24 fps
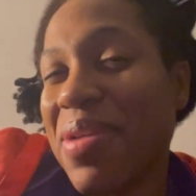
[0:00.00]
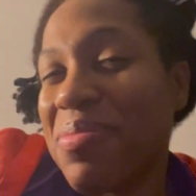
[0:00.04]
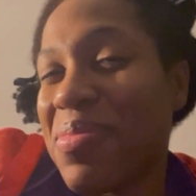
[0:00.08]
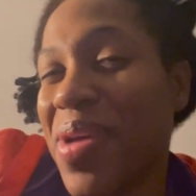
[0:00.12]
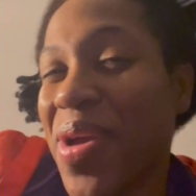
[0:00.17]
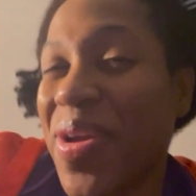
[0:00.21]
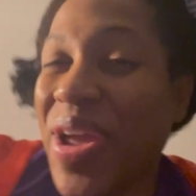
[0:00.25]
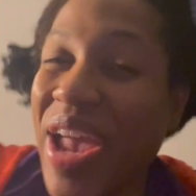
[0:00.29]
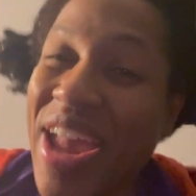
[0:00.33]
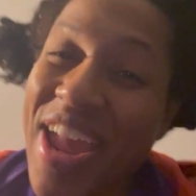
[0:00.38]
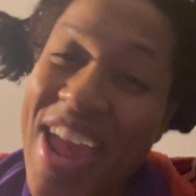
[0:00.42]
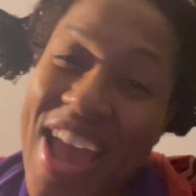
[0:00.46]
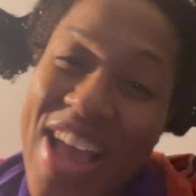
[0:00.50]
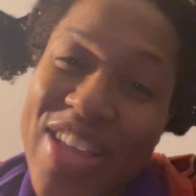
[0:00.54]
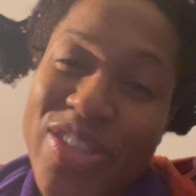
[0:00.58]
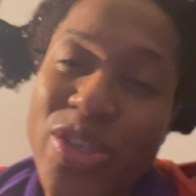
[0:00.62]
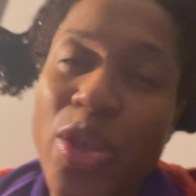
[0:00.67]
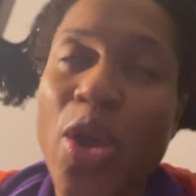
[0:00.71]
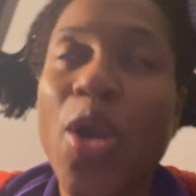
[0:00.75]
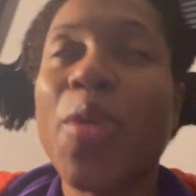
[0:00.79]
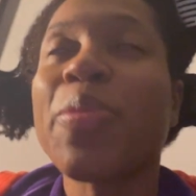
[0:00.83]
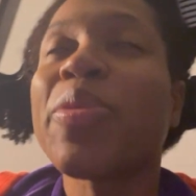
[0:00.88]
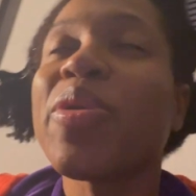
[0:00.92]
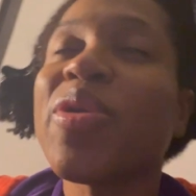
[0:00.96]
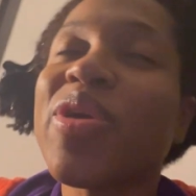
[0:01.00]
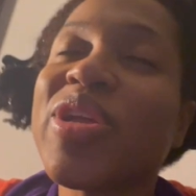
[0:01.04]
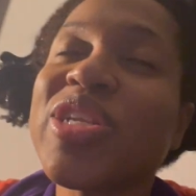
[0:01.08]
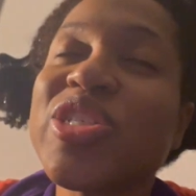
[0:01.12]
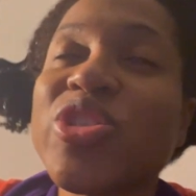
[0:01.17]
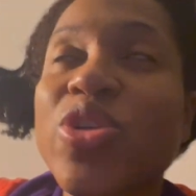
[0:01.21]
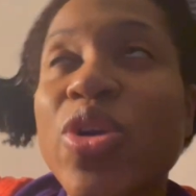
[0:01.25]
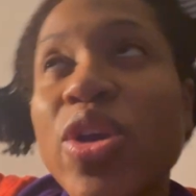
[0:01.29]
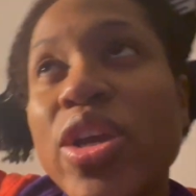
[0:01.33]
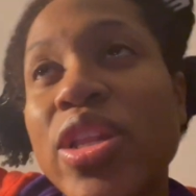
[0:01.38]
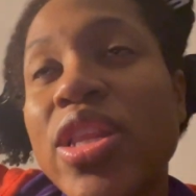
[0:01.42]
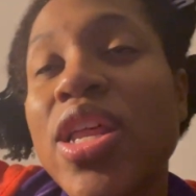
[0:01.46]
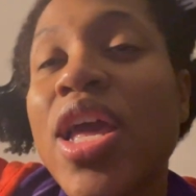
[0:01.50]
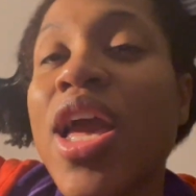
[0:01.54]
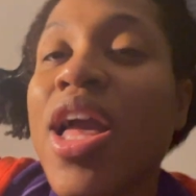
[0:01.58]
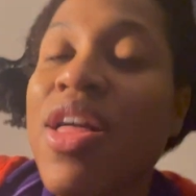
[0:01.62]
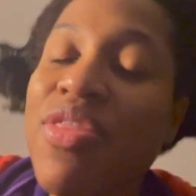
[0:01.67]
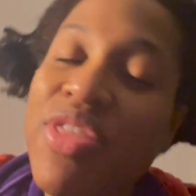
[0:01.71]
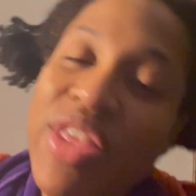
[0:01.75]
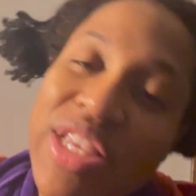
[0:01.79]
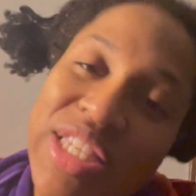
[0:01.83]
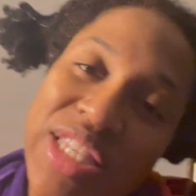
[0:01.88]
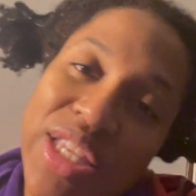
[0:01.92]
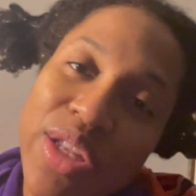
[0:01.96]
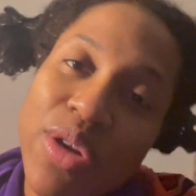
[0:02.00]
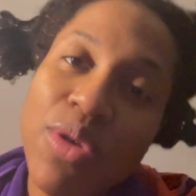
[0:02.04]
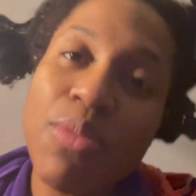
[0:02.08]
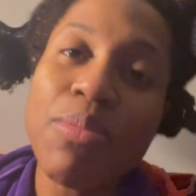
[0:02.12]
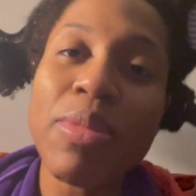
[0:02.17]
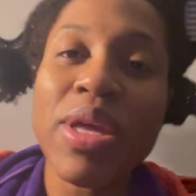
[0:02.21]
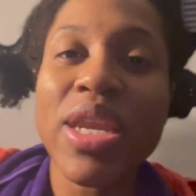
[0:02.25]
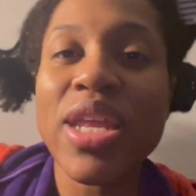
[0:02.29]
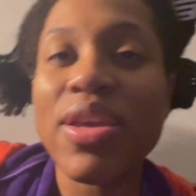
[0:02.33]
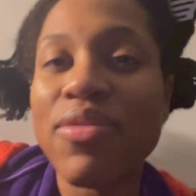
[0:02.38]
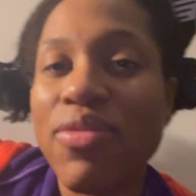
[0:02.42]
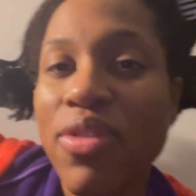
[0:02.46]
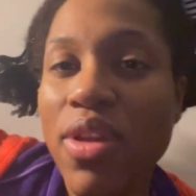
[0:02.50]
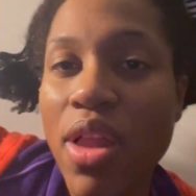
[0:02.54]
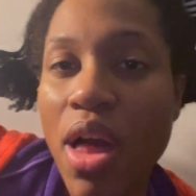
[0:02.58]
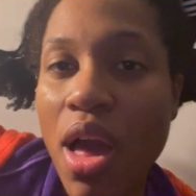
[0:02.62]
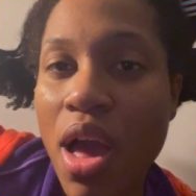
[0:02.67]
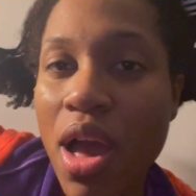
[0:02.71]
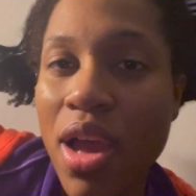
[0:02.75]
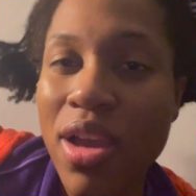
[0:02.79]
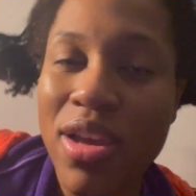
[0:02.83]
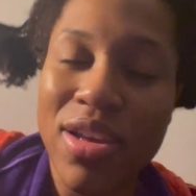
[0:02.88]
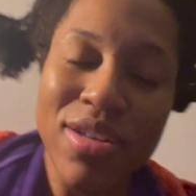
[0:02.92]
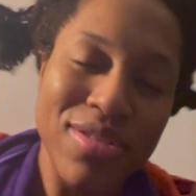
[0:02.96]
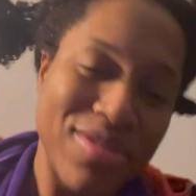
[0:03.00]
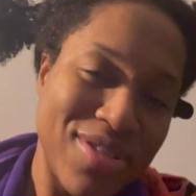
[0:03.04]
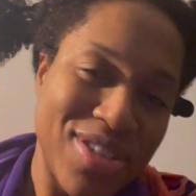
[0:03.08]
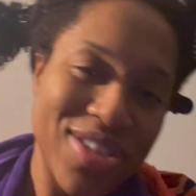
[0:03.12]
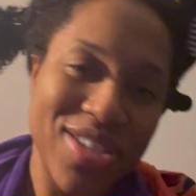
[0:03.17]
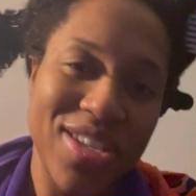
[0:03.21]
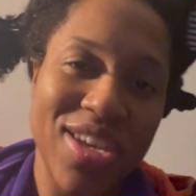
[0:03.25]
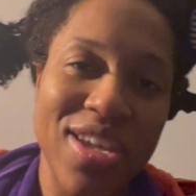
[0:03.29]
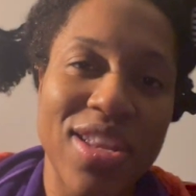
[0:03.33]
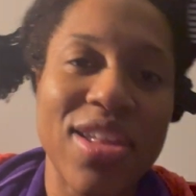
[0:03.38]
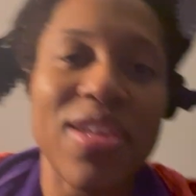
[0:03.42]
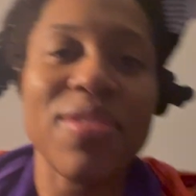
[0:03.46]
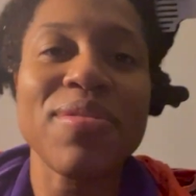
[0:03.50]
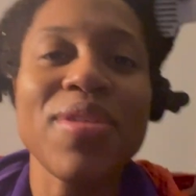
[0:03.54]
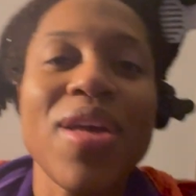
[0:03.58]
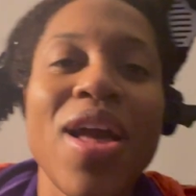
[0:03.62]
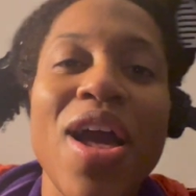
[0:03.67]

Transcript: Okay, so I hope you enjoyed this little mini vlog. Just kidding.